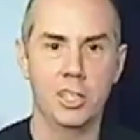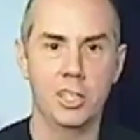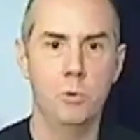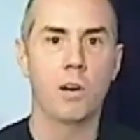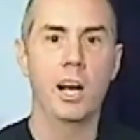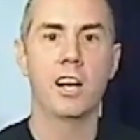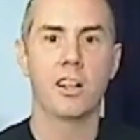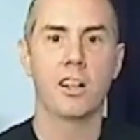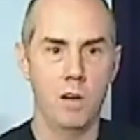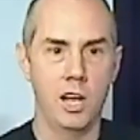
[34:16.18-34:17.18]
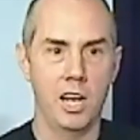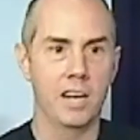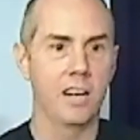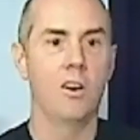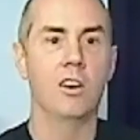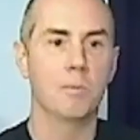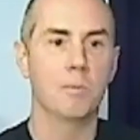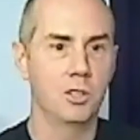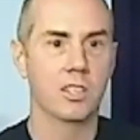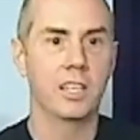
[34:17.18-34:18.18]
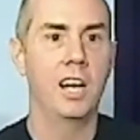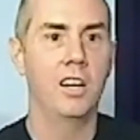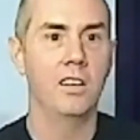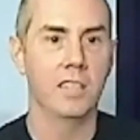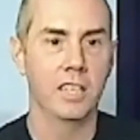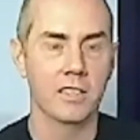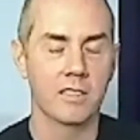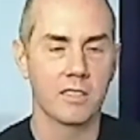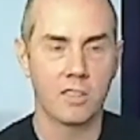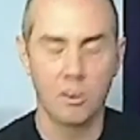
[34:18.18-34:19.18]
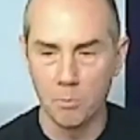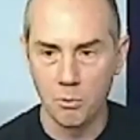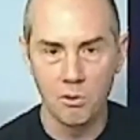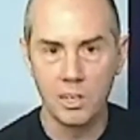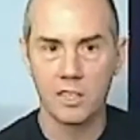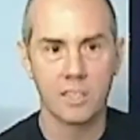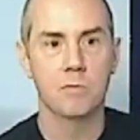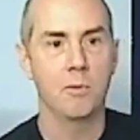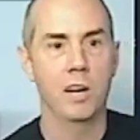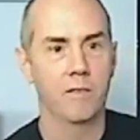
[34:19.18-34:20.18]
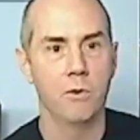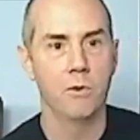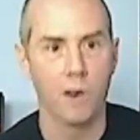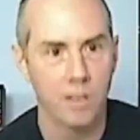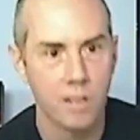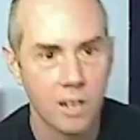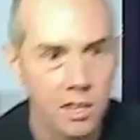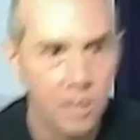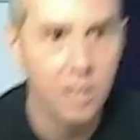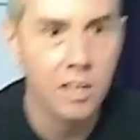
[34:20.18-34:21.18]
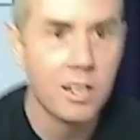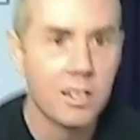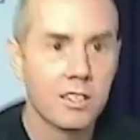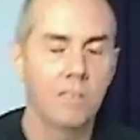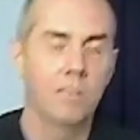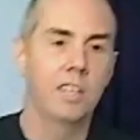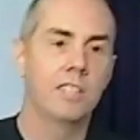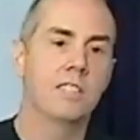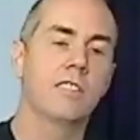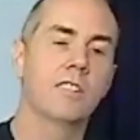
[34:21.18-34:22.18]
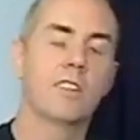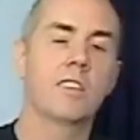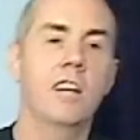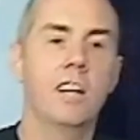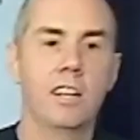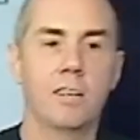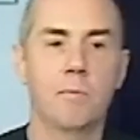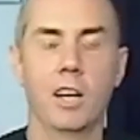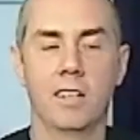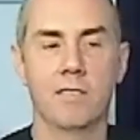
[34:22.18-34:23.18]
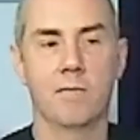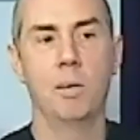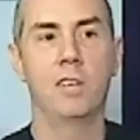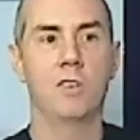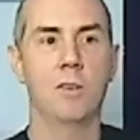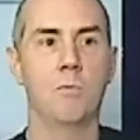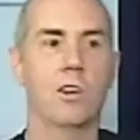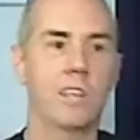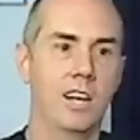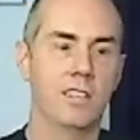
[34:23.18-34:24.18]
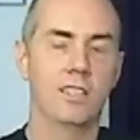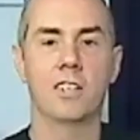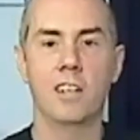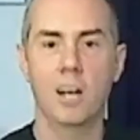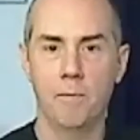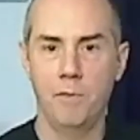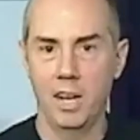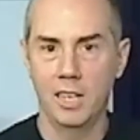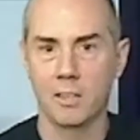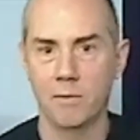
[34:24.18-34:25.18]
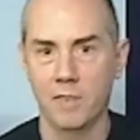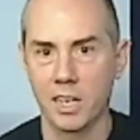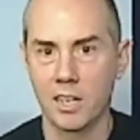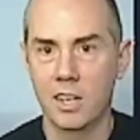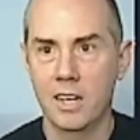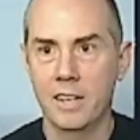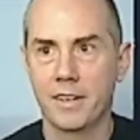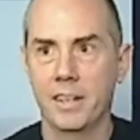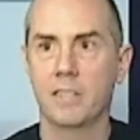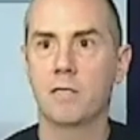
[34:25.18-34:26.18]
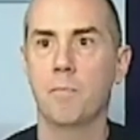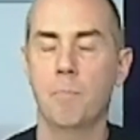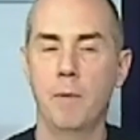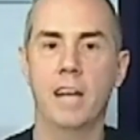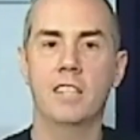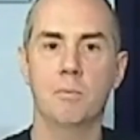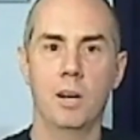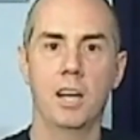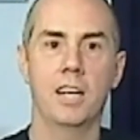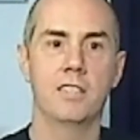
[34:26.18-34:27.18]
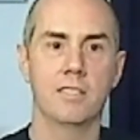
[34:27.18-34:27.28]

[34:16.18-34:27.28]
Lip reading: were out of the way, and all the musicality completely sprang forth. So that's kind of like my drumworkout.com philosophy. It's minimize